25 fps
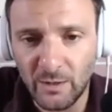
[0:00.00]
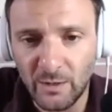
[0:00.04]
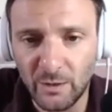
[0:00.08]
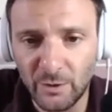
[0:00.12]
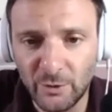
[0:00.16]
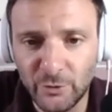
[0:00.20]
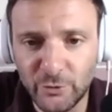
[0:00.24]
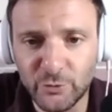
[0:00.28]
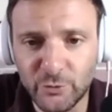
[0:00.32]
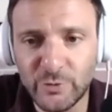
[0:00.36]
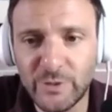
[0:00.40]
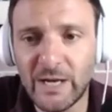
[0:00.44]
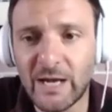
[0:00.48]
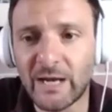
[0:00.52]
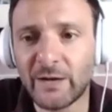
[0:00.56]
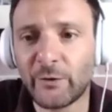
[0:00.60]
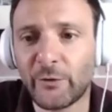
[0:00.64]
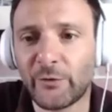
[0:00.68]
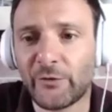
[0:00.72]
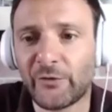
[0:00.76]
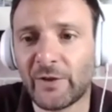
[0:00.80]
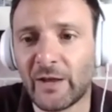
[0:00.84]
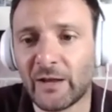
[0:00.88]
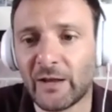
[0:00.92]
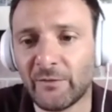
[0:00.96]
create a
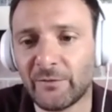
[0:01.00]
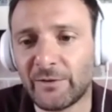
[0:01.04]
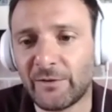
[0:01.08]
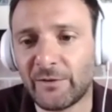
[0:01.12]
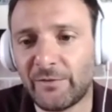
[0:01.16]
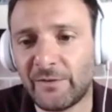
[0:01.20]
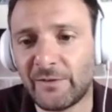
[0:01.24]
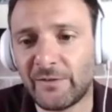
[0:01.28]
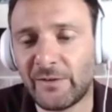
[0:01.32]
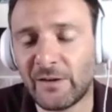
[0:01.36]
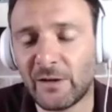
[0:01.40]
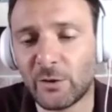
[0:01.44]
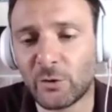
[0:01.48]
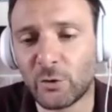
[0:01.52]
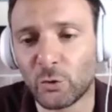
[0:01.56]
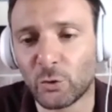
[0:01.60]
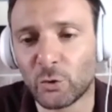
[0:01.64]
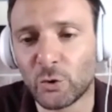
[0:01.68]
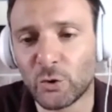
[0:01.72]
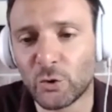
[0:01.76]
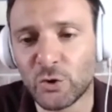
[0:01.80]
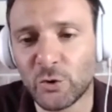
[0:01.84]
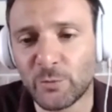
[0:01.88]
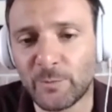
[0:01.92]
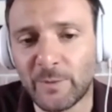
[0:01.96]
self-defeating
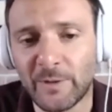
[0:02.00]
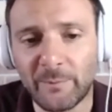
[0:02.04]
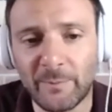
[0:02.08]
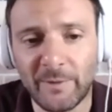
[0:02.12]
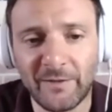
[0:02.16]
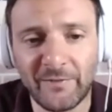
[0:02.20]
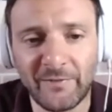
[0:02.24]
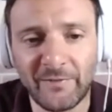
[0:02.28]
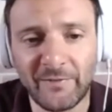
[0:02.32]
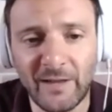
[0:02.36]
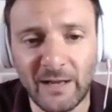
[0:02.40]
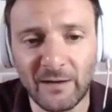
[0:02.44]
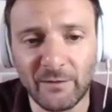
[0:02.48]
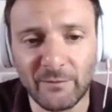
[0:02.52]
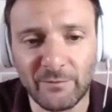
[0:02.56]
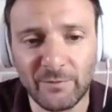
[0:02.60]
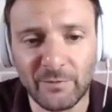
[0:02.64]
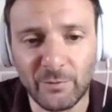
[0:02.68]
conclusion about myself.